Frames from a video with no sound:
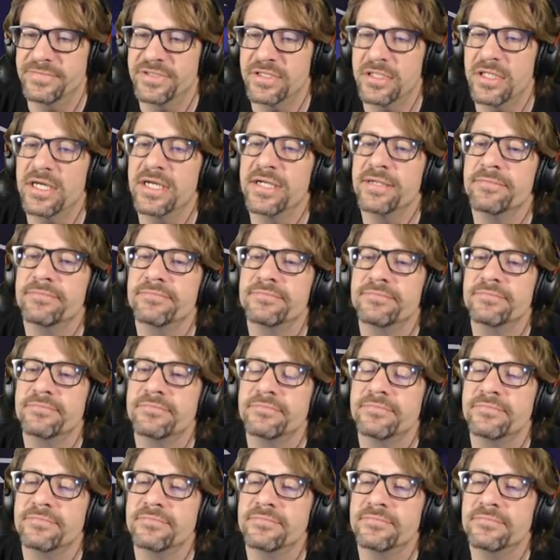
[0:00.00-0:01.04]
Sorry.
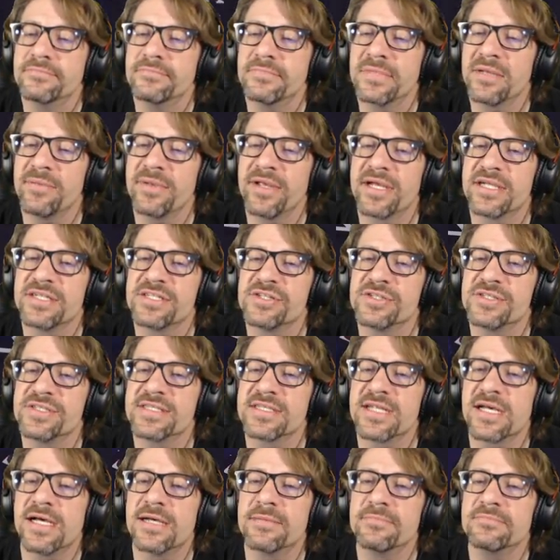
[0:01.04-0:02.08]
Maybe I should
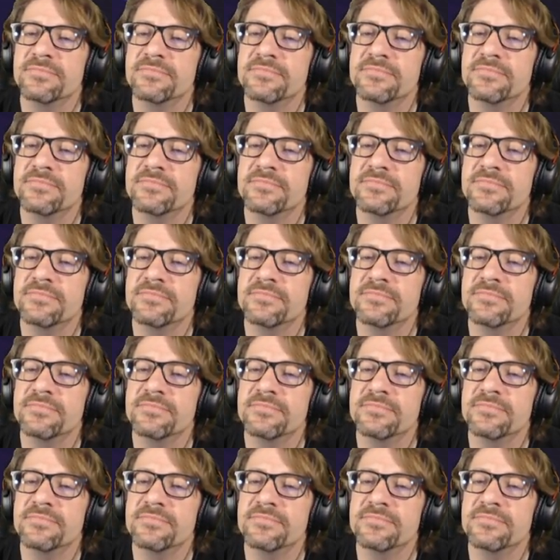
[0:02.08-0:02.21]
stop.